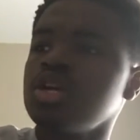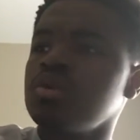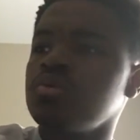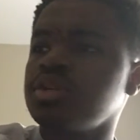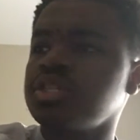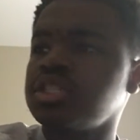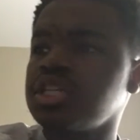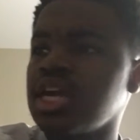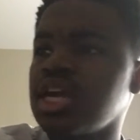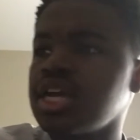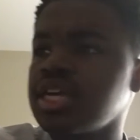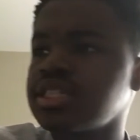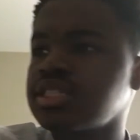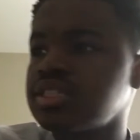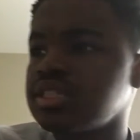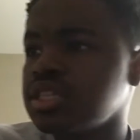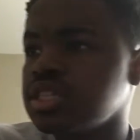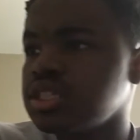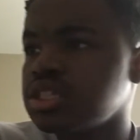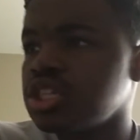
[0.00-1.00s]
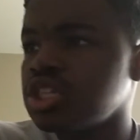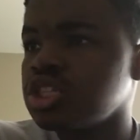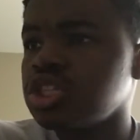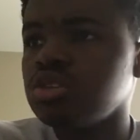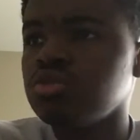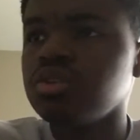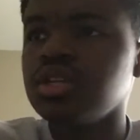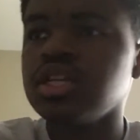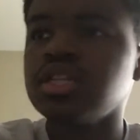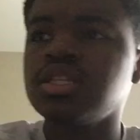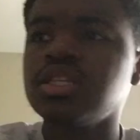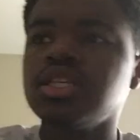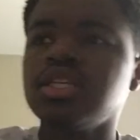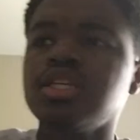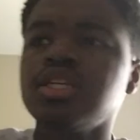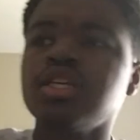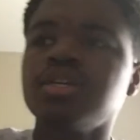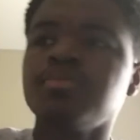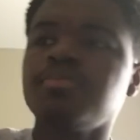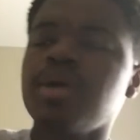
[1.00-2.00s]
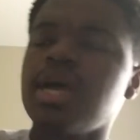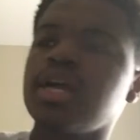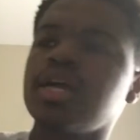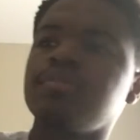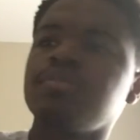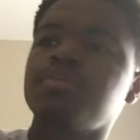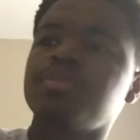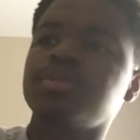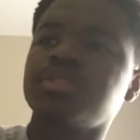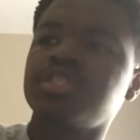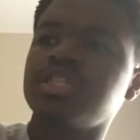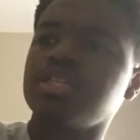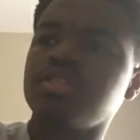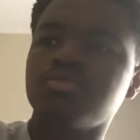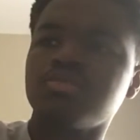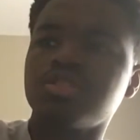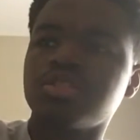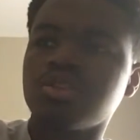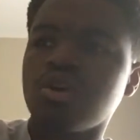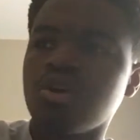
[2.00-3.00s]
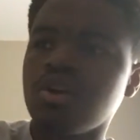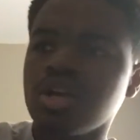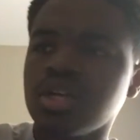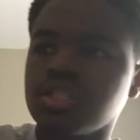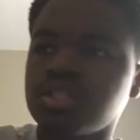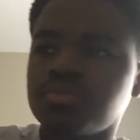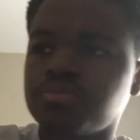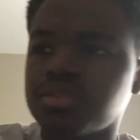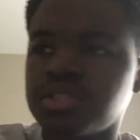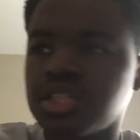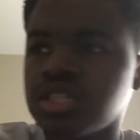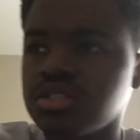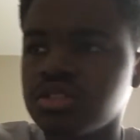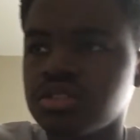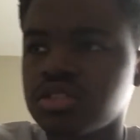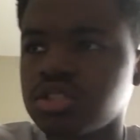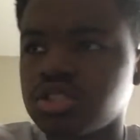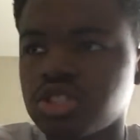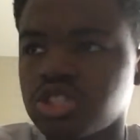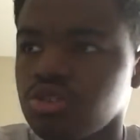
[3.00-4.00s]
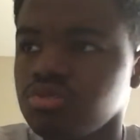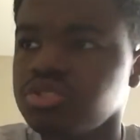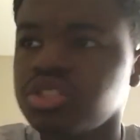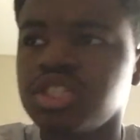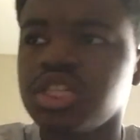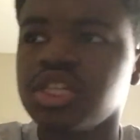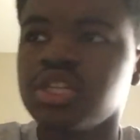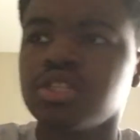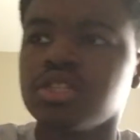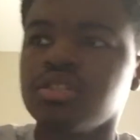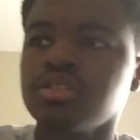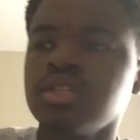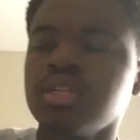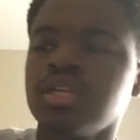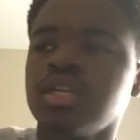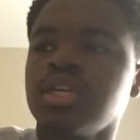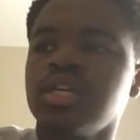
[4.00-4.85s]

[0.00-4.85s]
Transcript: which has diluted the impact of a potential show stealer.